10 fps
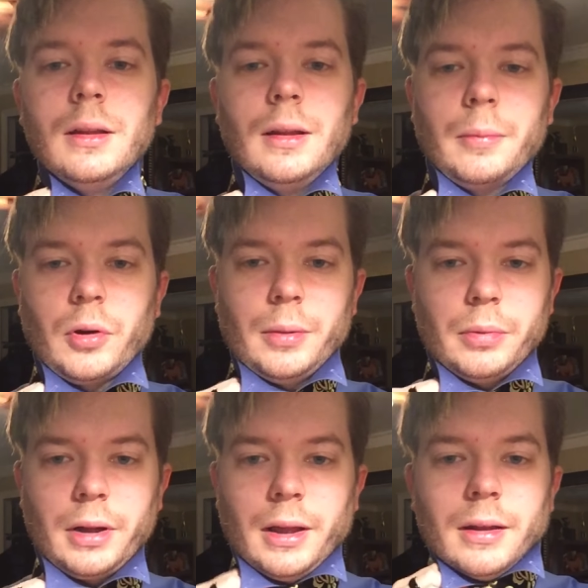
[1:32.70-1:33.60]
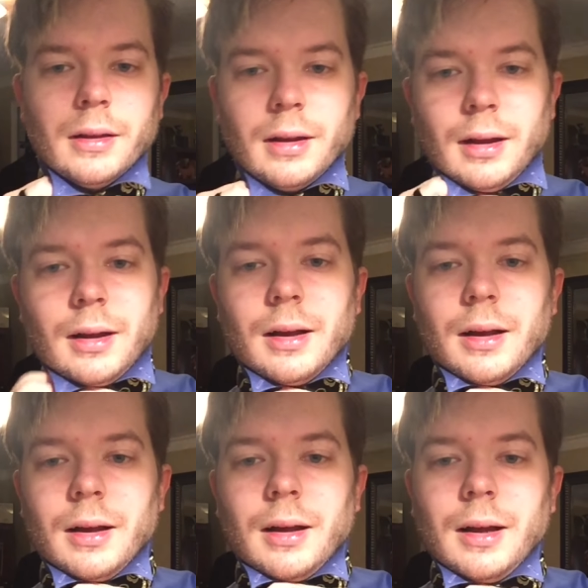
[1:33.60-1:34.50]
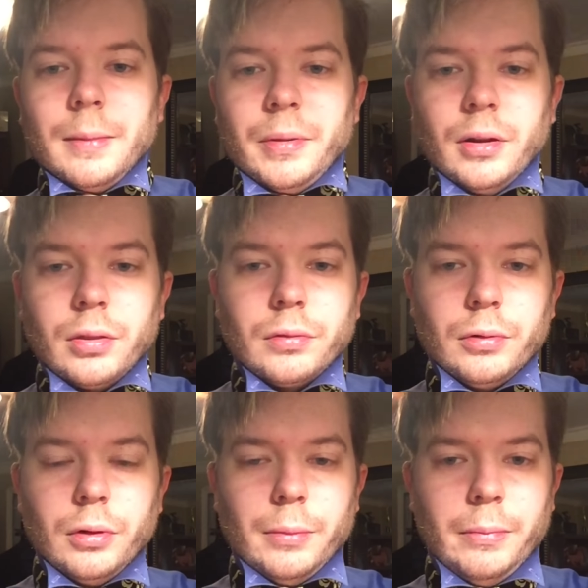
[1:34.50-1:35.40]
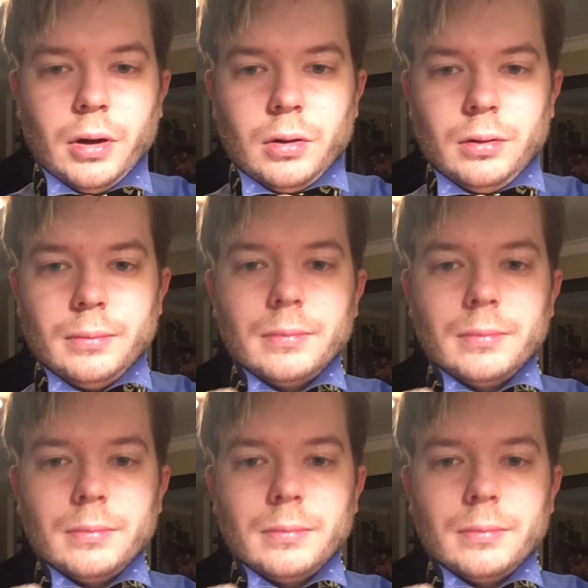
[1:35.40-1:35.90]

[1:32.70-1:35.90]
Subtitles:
I'm going to bring it up and through the middle,